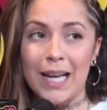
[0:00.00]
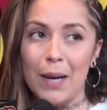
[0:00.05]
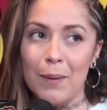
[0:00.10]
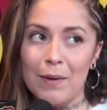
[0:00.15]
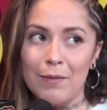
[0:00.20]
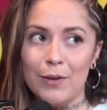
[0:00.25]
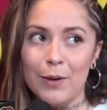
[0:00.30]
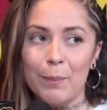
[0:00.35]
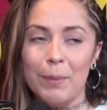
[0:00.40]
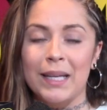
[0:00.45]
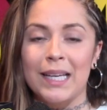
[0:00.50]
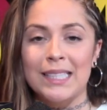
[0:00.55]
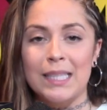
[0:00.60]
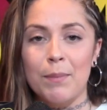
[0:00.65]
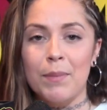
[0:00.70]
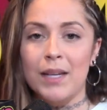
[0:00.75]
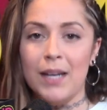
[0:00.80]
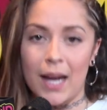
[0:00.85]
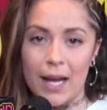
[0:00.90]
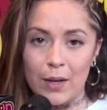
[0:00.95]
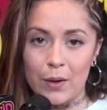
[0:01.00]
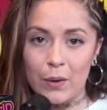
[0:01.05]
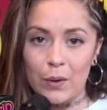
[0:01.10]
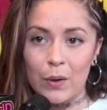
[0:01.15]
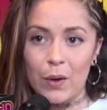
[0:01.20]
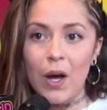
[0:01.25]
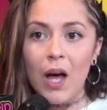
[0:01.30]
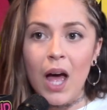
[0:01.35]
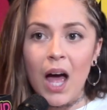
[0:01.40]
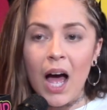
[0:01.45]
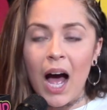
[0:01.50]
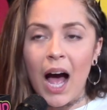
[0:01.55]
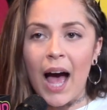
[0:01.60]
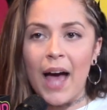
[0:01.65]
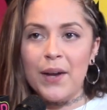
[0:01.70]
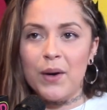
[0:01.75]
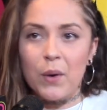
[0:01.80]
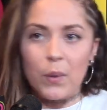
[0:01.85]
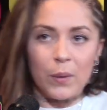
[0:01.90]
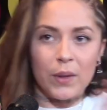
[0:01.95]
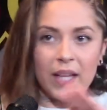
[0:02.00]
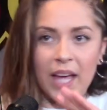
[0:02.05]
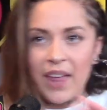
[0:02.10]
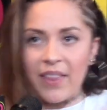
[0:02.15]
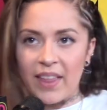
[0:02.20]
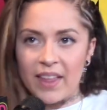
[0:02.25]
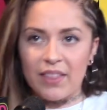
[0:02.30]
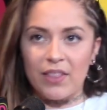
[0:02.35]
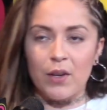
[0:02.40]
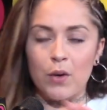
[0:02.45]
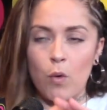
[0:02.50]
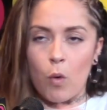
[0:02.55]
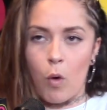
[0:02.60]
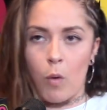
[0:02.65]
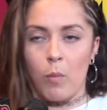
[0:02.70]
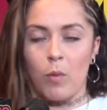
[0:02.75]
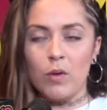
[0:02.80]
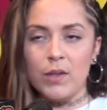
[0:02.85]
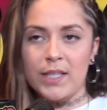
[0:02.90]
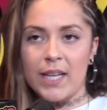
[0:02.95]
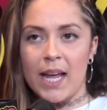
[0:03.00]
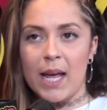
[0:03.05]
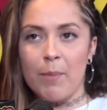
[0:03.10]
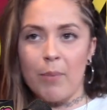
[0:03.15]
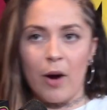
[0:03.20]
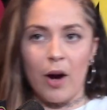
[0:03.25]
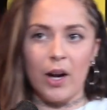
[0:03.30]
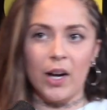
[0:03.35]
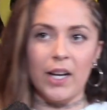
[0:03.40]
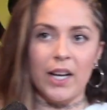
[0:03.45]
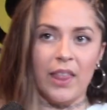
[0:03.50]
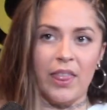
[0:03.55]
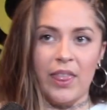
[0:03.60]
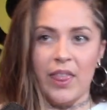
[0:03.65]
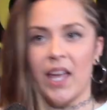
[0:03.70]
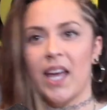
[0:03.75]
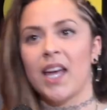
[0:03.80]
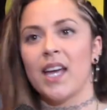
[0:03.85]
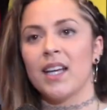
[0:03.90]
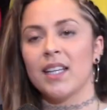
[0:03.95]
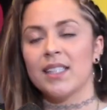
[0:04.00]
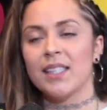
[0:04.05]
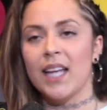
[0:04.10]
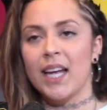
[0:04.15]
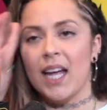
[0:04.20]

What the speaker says: However, because I'm the night girl, I don't get like the normal day part things.